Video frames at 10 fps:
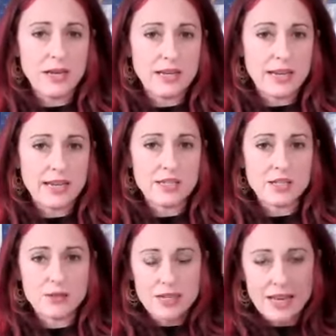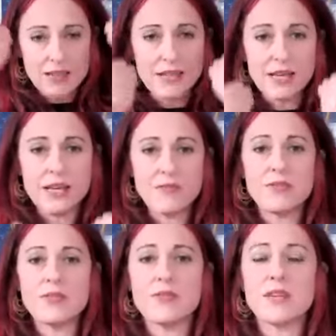Okay, so take the
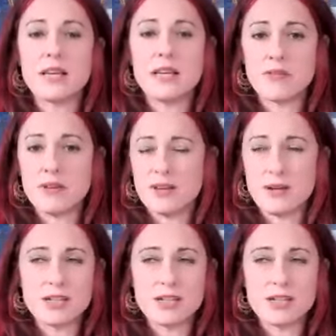11th of the 11th. I,